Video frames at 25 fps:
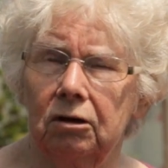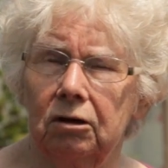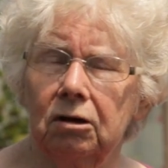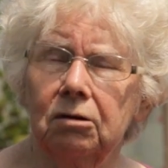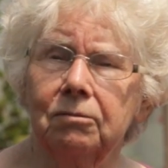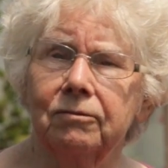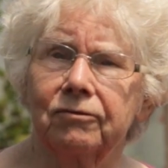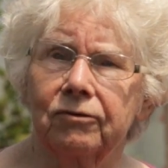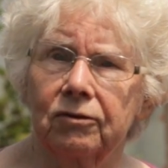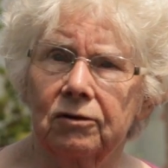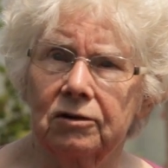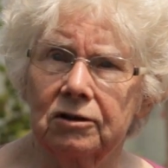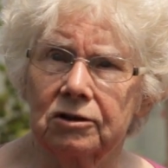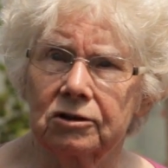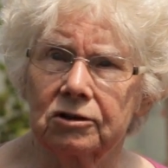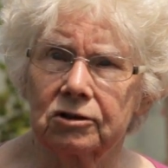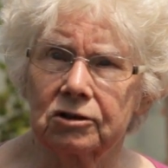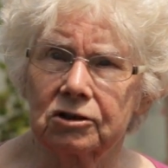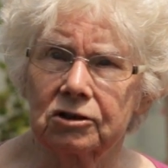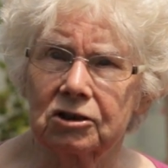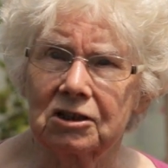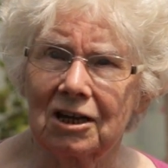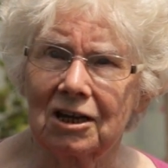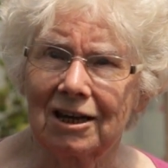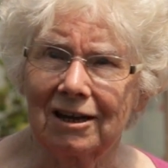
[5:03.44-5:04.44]
deep
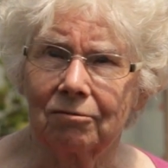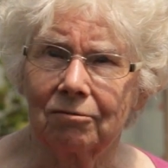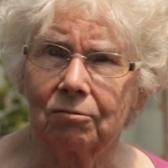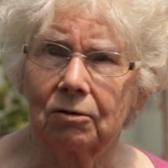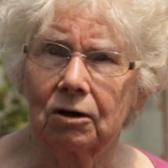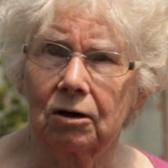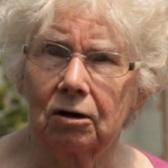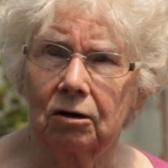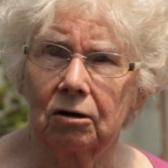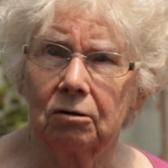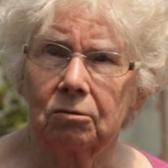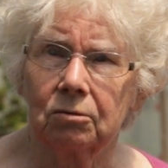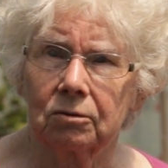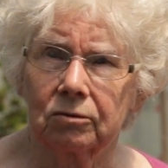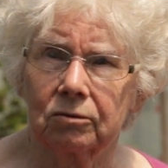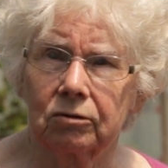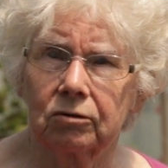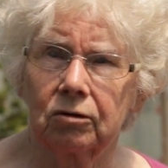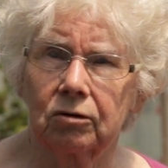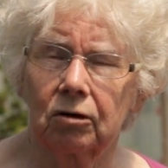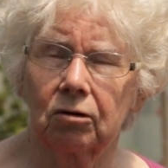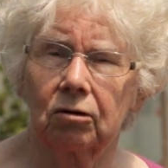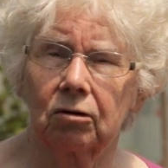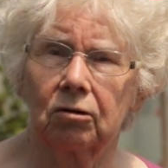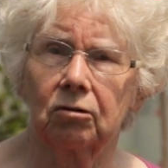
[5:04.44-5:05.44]
freezers then when I was,
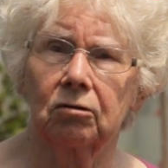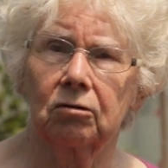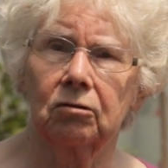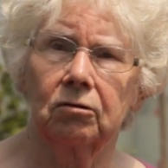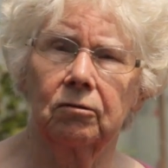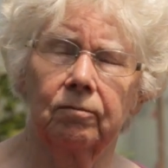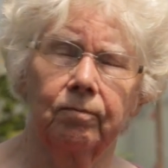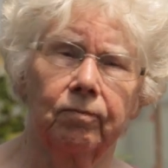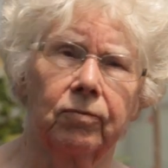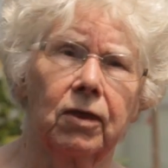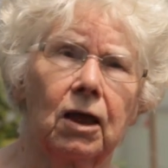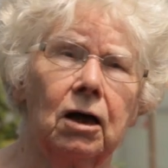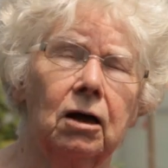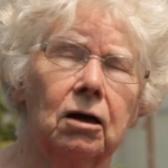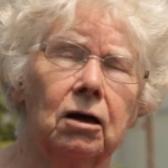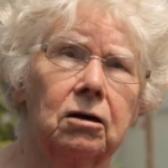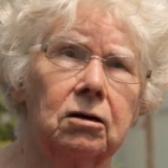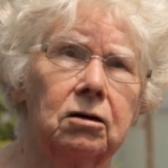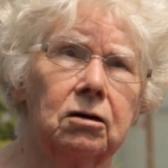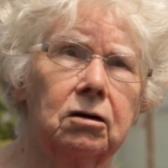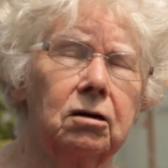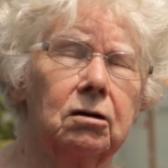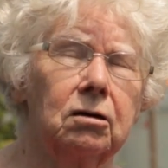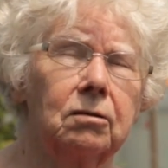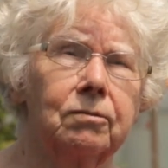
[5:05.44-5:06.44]
you know.
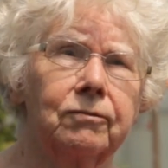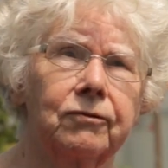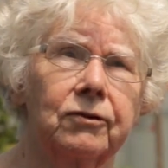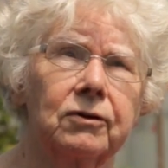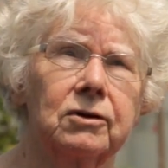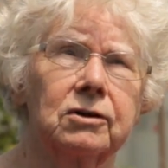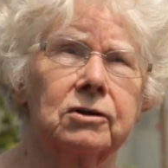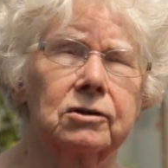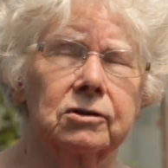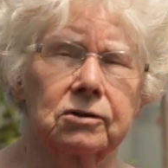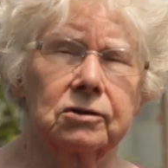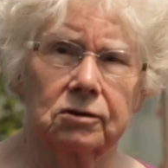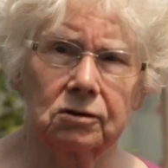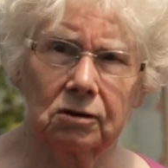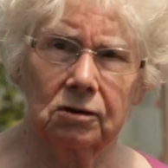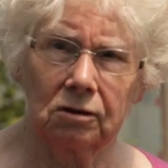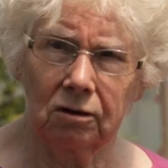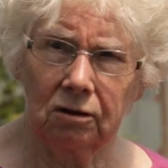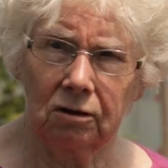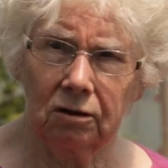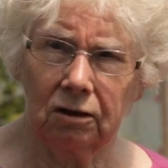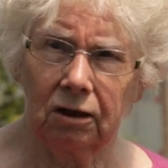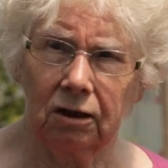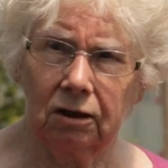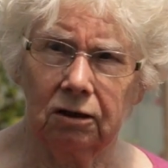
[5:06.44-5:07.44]
Deep freezers and
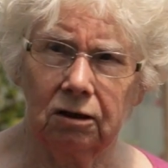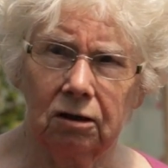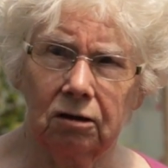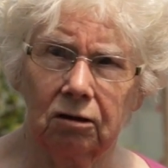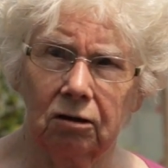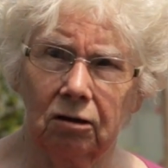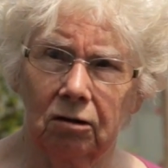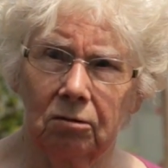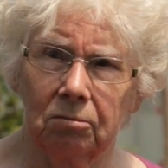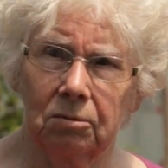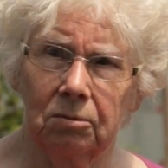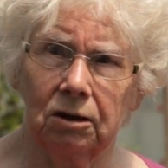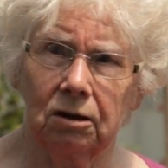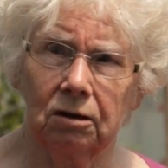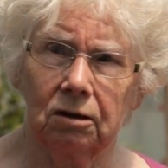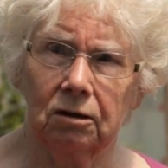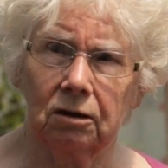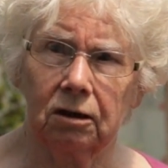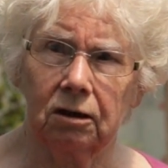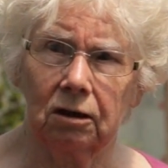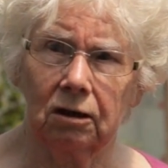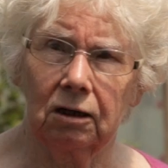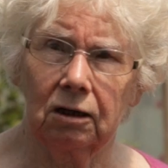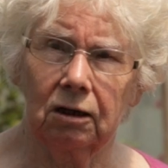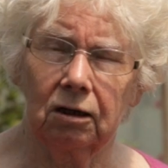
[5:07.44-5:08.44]
all that didn't come in
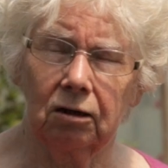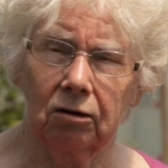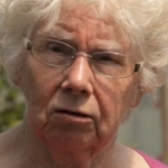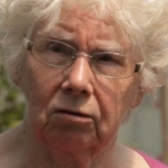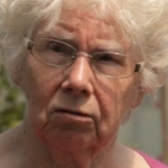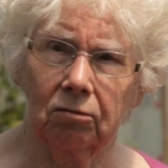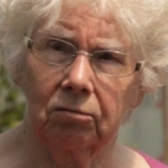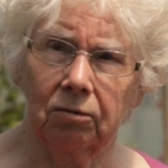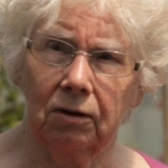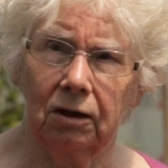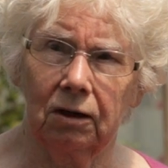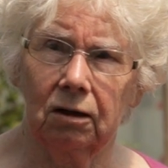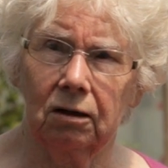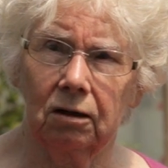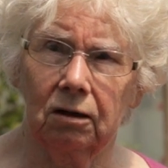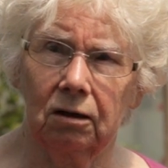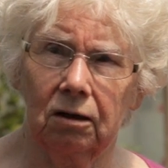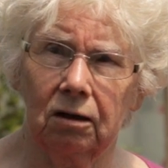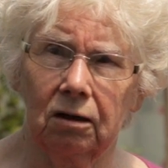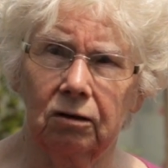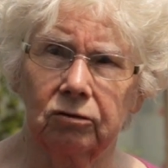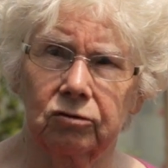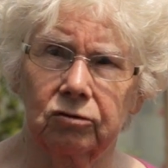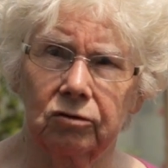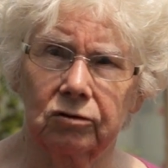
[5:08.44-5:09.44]
until later. We got
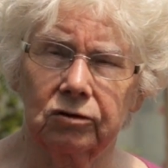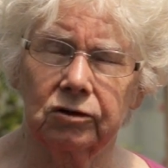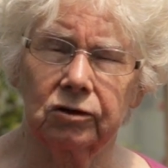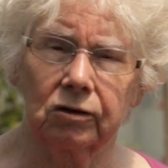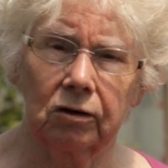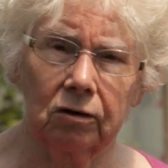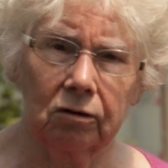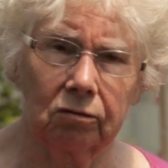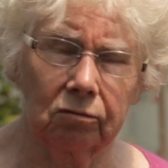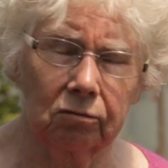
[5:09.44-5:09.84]
electricity